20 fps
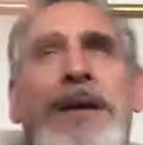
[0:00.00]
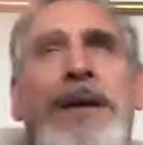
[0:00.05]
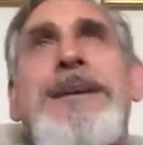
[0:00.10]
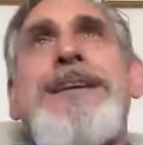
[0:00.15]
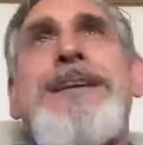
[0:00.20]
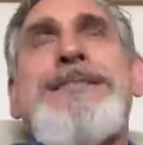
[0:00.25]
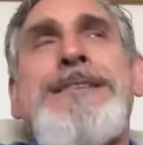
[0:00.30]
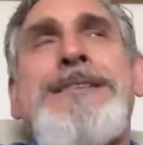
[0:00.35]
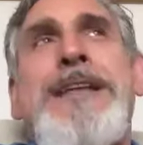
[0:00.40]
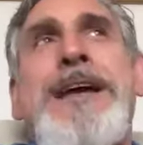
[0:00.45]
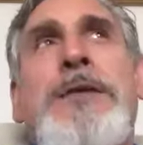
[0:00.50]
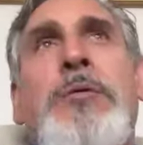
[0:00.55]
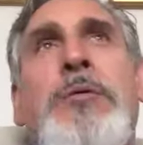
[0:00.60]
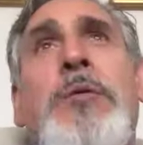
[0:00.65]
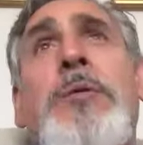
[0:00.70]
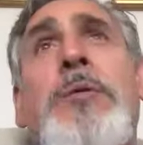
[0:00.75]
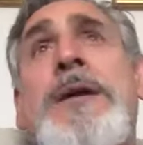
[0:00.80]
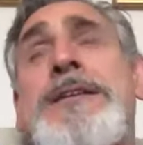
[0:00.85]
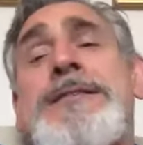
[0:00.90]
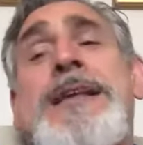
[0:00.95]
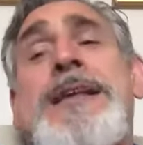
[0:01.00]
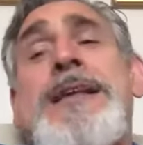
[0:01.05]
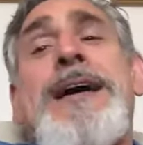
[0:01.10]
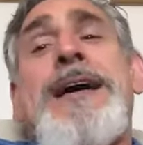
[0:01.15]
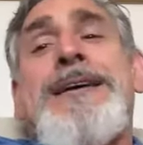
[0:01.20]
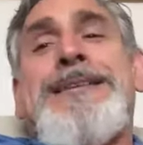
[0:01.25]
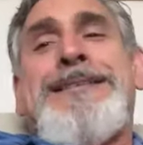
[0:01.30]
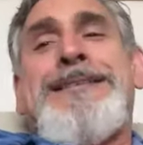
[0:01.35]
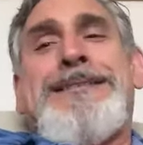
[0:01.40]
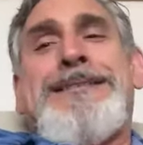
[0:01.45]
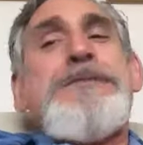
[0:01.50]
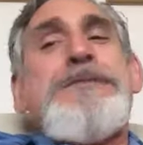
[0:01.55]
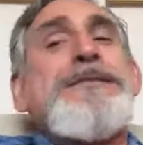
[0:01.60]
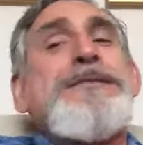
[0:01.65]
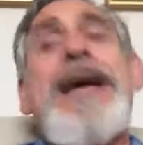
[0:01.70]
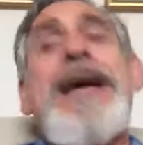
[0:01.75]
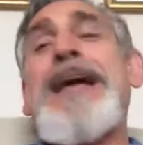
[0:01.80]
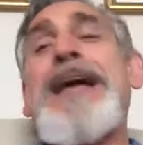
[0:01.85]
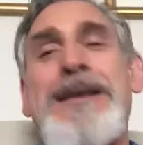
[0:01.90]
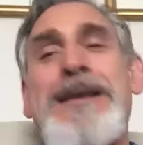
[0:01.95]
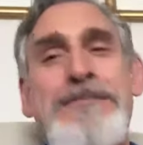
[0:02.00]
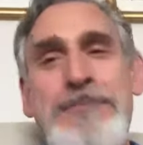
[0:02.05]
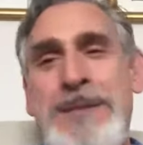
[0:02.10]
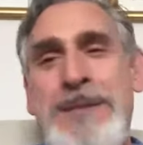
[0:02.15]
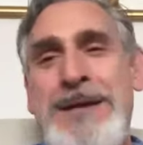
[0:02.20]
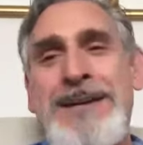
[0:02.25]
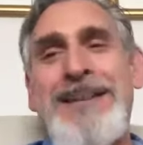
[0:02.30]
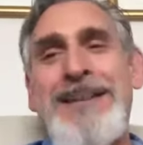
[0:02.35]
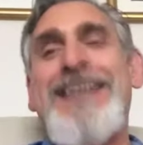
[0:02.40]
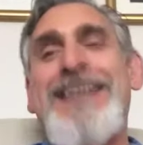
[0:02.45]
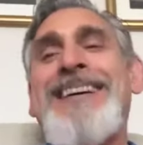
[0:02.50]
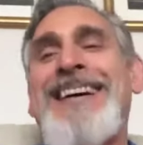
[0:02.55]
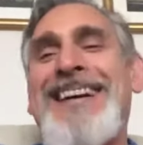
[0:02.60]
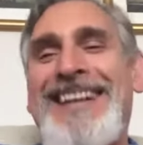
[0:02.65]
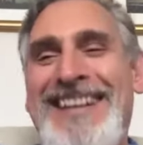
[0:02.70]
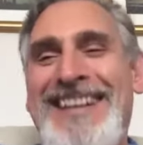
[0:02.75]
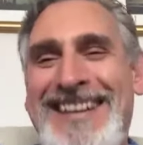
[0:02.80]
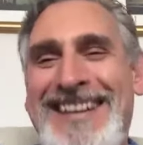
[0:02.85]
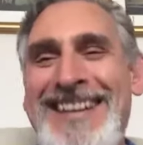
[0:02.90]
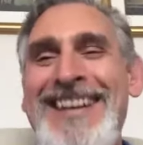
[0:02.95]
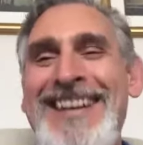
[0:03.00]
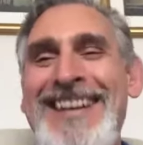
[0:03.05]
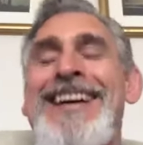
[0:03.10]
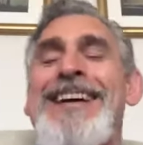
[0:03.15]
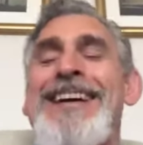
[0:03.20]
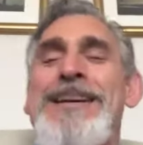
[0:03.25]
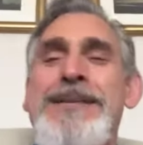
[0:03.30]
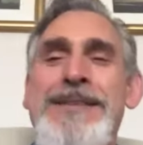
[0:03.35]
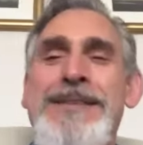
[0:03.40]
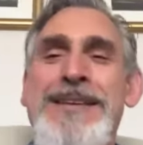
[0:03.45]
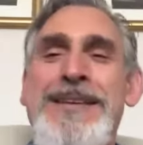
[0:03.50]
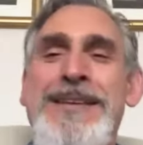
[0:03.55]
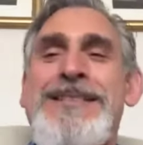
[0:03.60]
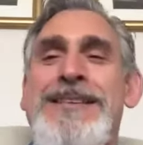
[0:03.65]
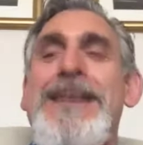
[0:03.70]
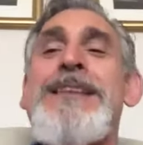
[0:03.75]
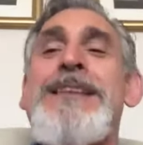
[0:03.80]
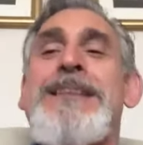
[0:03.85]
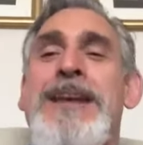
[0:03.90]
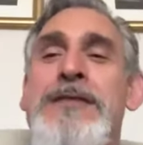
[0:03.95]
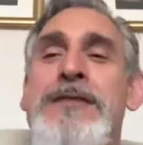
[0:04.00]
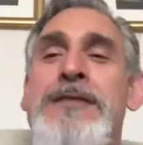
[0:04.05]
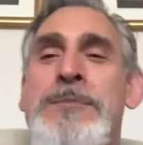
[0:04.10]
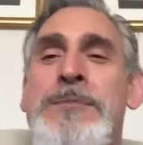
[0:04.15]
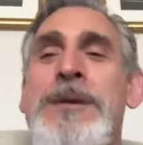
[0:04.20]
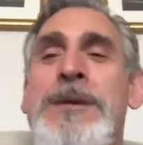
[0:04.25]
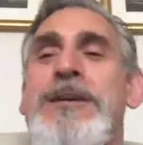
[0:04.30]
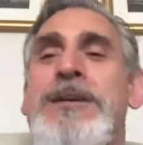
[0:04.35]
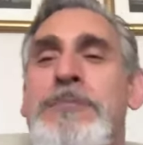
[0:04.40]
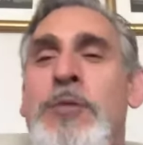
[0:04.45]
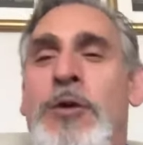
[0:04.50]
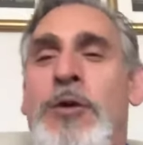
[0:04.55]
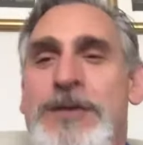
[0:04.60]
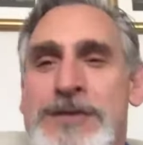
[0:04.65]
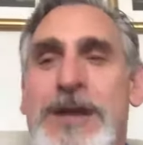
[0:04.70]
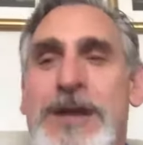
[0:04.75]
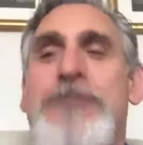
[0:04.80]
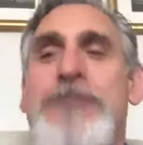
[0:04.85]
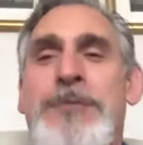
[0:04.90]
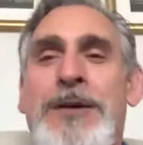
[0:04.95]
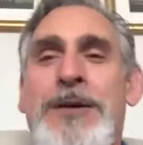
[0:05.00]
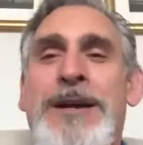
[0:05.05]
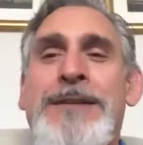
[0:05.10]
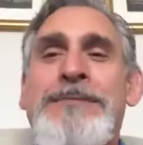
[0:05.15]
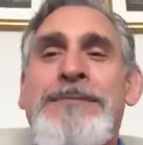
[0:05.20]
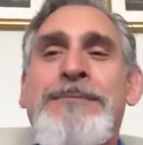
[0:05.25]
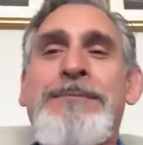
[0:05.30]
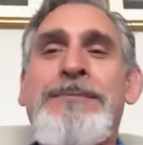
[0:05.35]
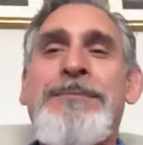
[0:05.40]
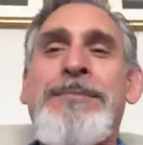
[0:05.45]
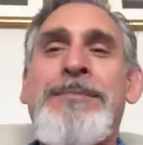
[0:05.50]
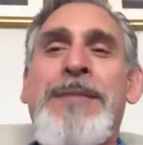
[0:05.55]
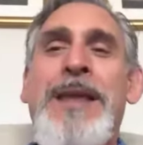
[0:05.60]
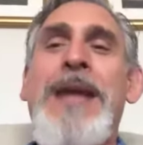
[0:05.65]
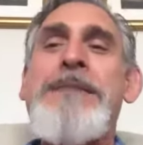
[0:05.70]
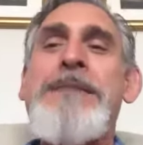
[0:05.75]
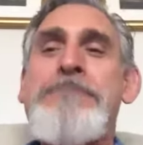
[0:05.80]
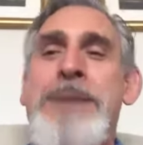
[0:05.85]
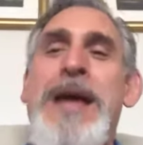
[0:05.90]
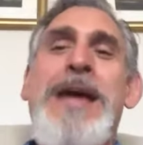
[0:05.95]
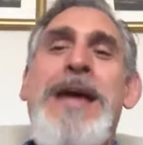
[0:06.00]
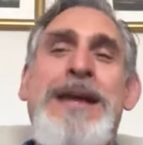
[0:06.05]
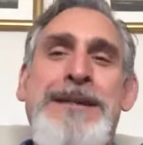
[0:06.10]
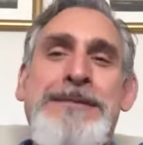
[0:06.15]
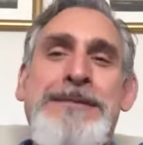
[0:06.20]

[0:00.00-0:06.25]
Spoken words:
it's like, well, what does that give me? It gives me more suffering and pain.